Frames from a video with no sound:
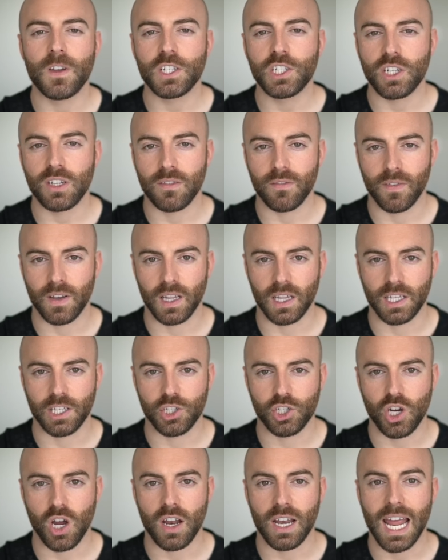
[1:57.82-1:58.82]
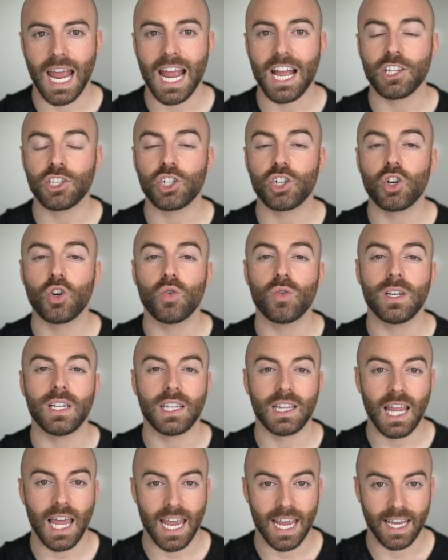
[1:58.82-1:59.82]
fishing village on
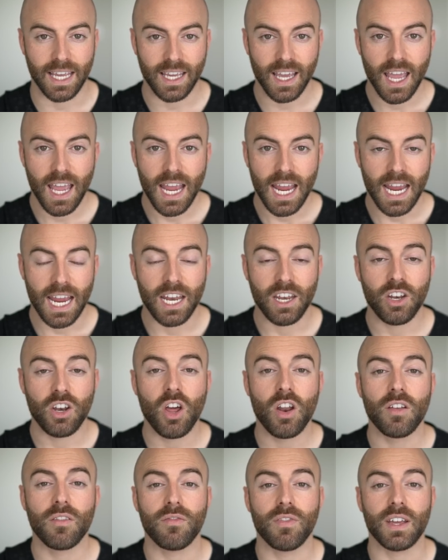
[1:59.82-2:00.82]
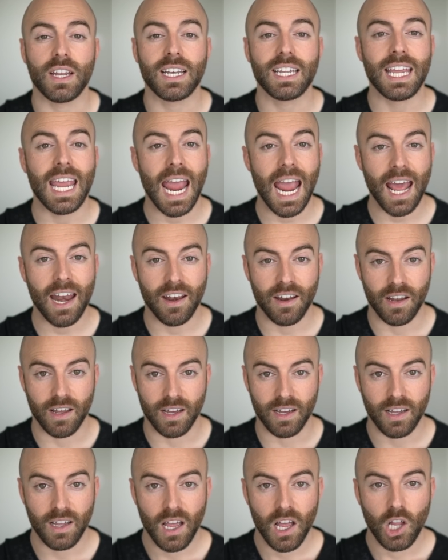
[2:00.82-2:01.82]
Angikuni Lake in Nunavut,
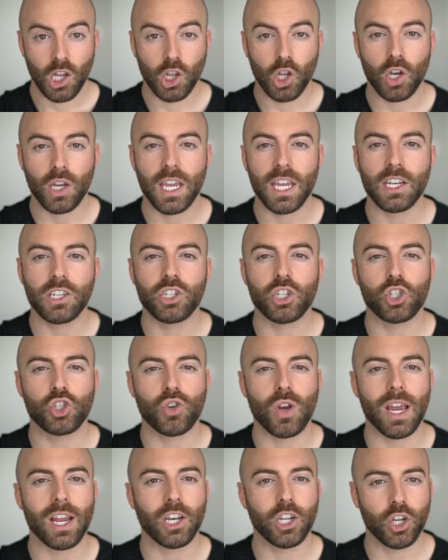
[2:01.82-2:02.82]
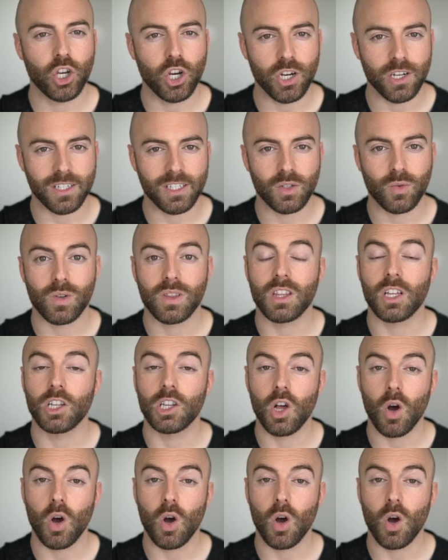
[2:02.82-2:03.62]
Canada, looking to trade goods with the